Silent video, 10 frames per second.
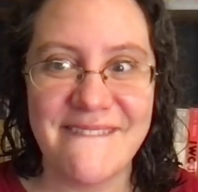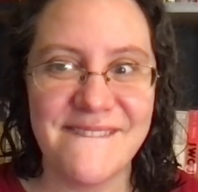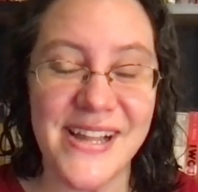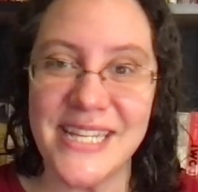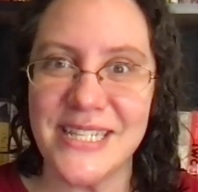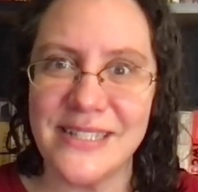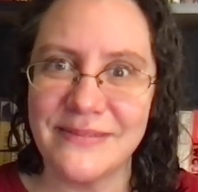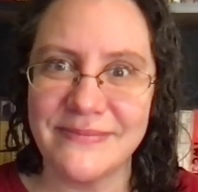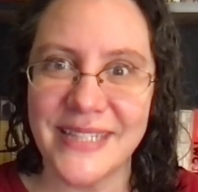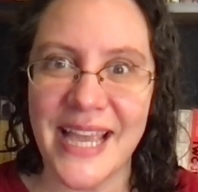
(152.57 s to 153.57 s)
find
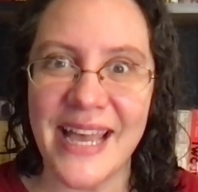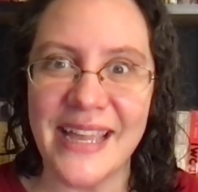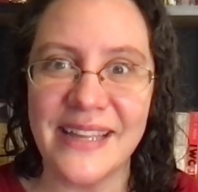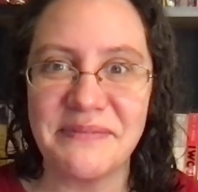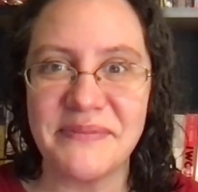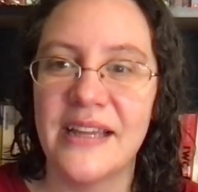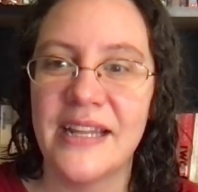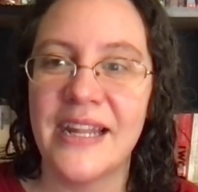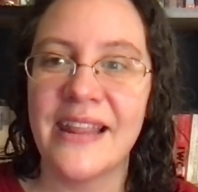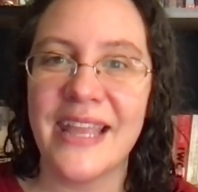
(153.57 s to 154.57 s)
Kai.
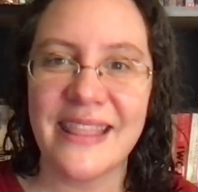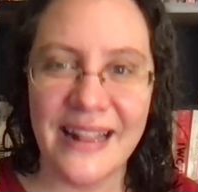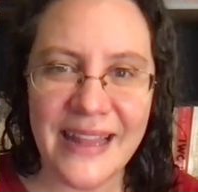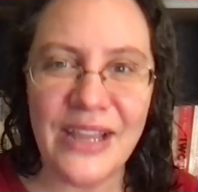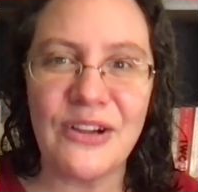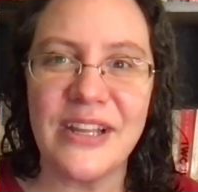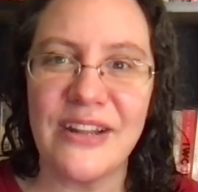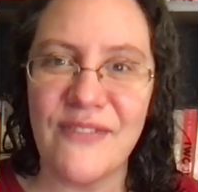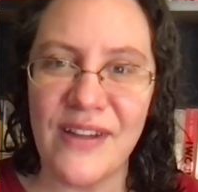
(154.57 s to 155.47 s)
And I like the layering of